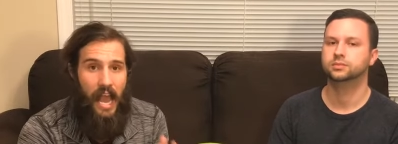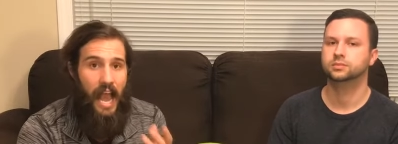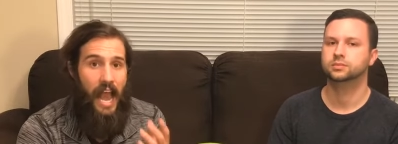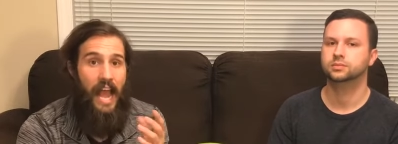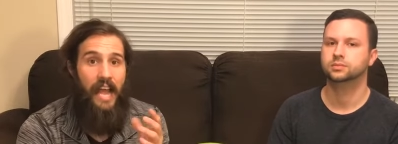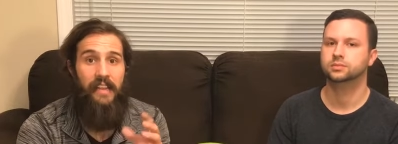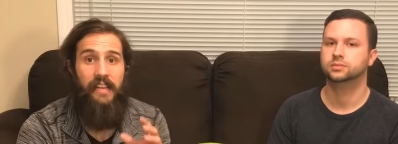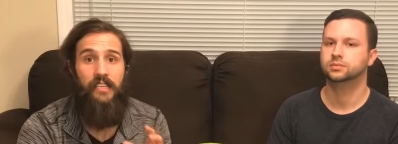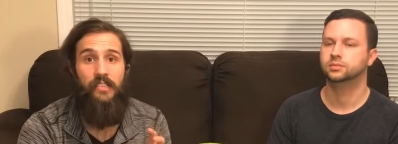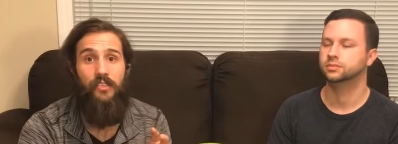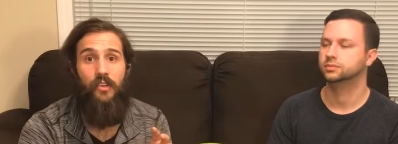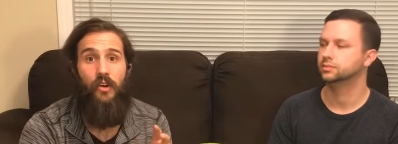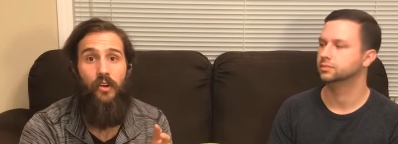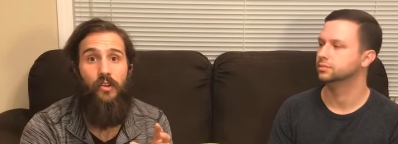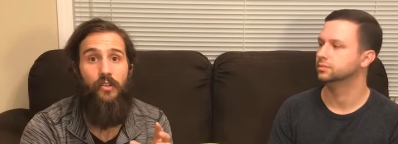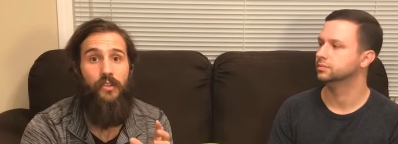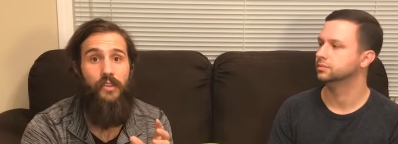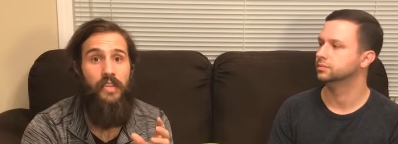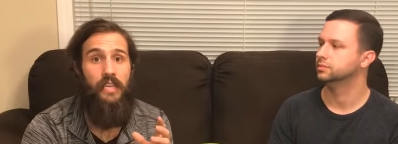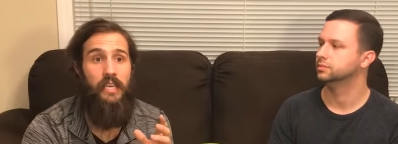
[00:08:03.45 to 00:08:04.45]
Speaker 1: And it's
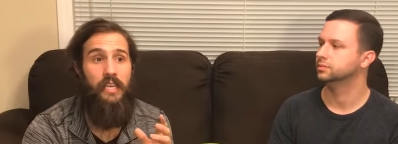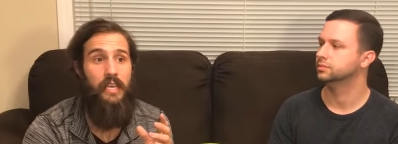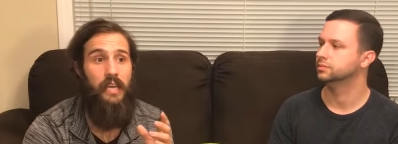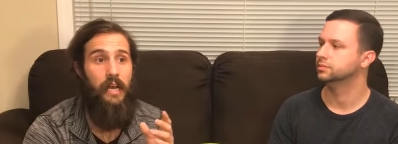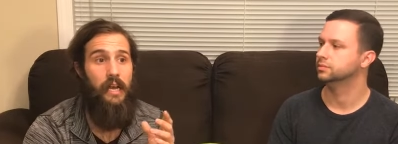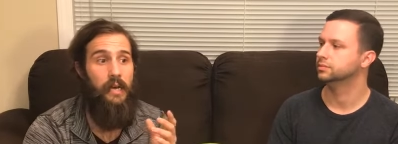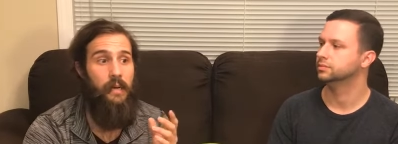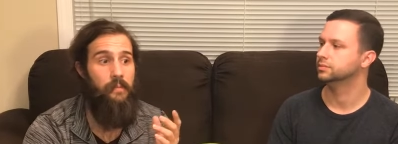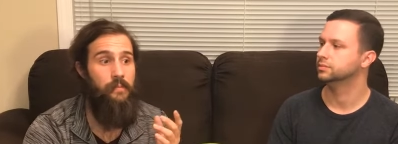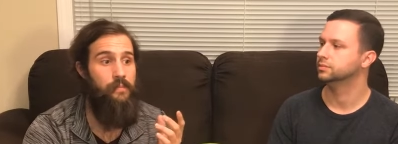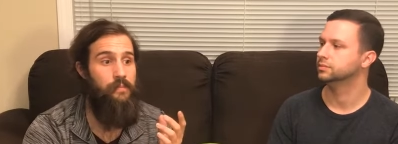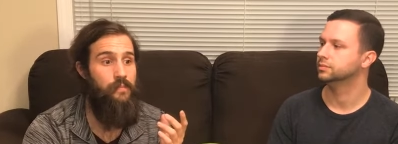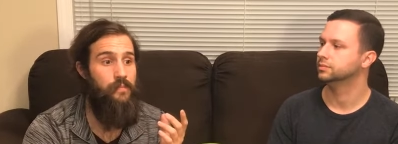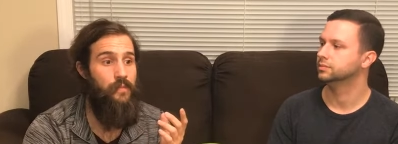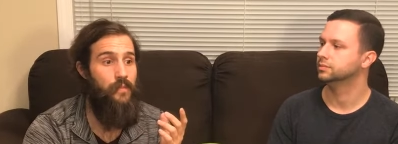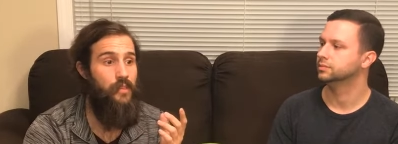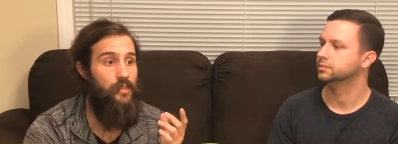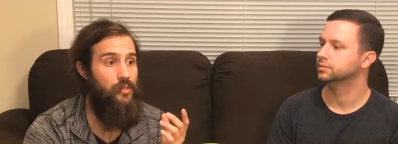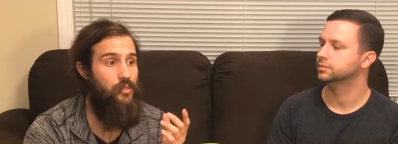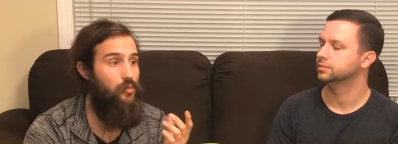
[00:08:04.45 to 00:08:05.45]
called the
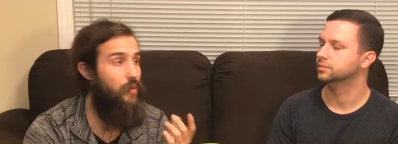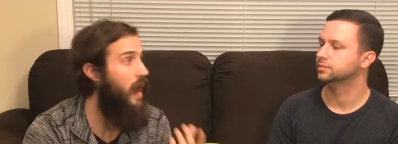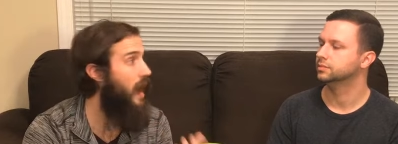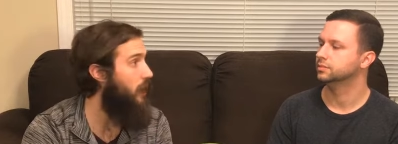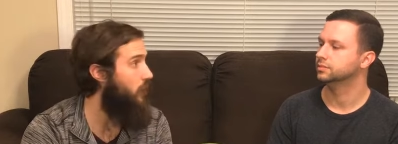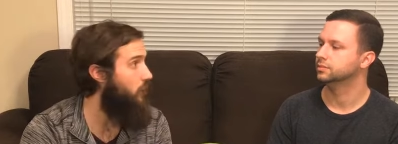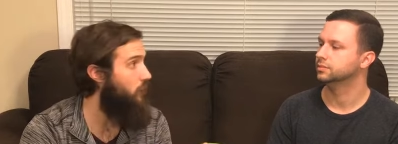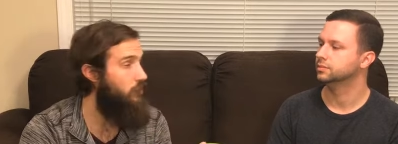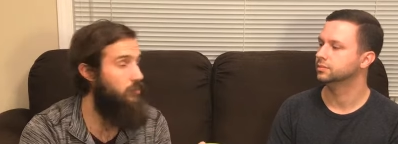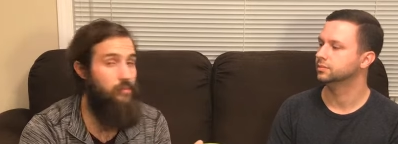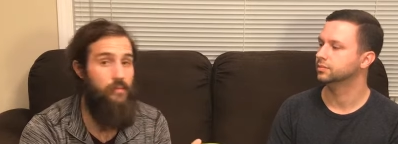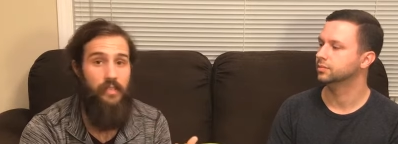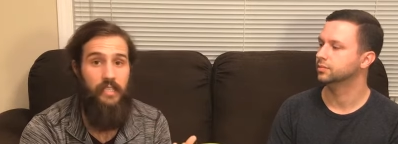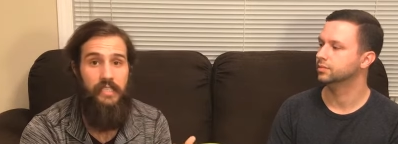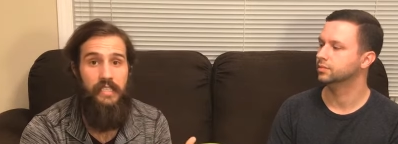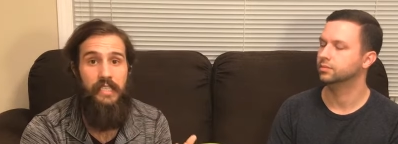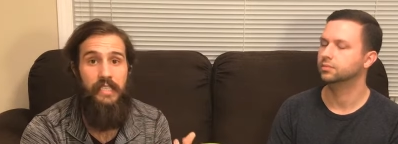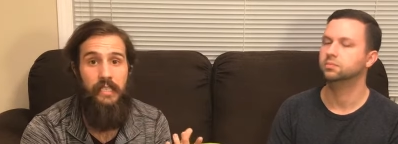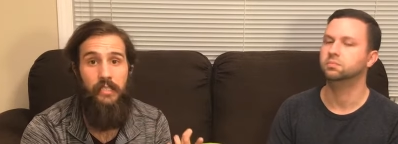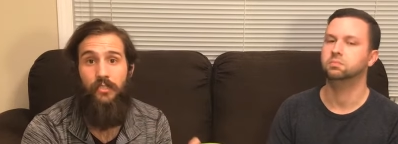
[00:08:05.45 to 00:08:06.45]
Tracker, the
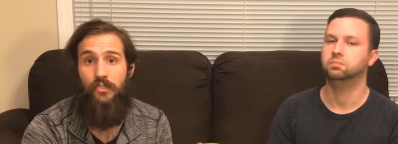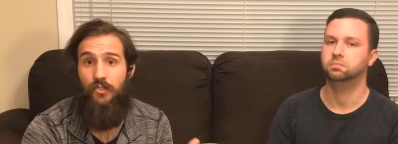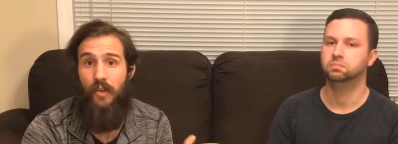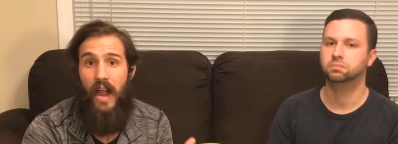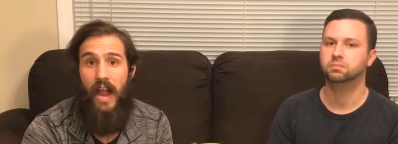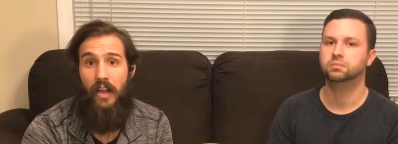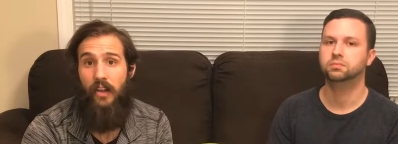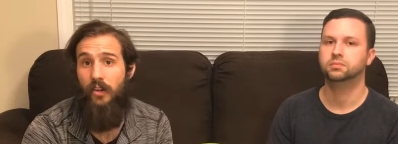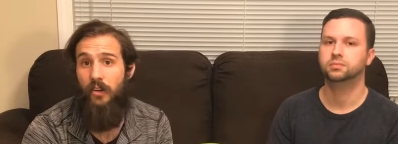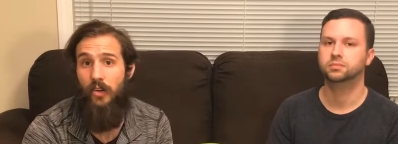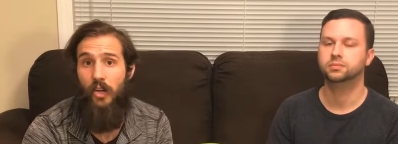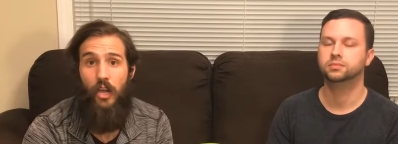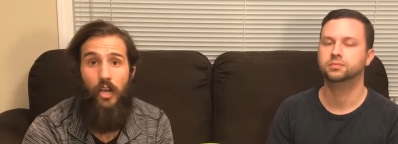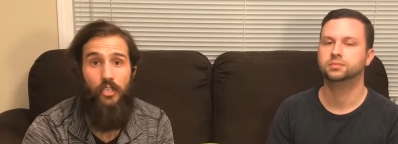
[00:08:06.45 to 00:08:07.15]
Teton Tracker.